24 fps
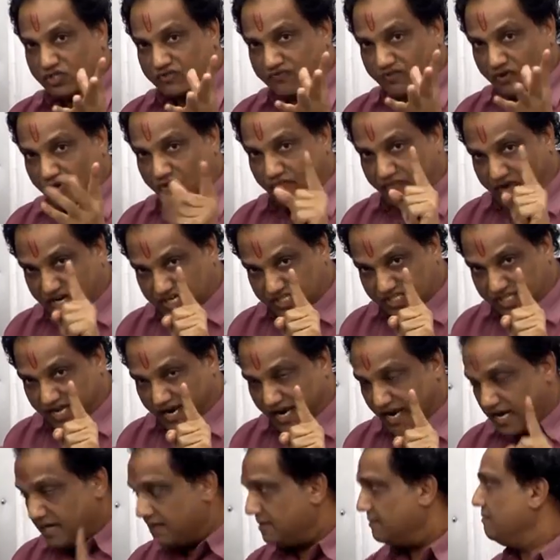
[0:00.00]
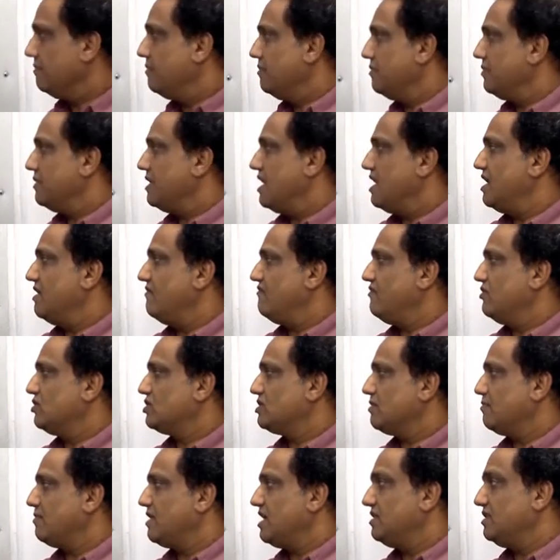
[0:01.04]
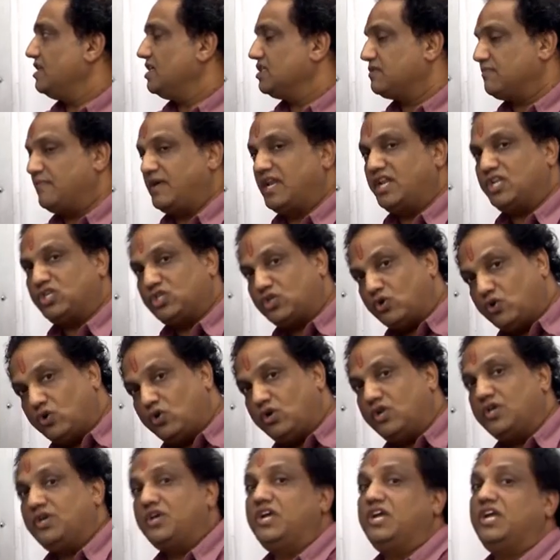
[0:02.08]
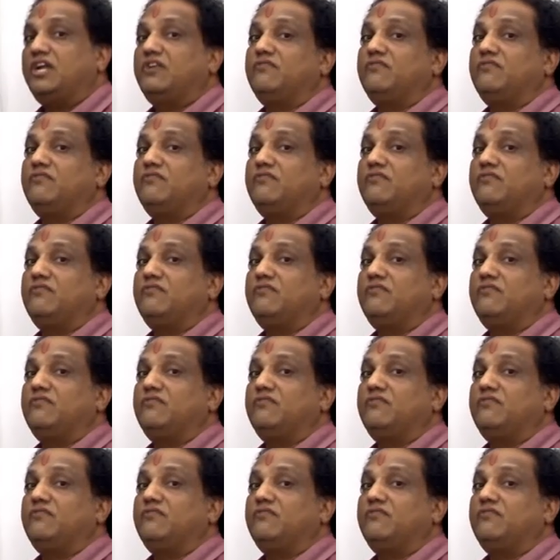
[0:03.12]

for 1 second. Then if you supply this many joule,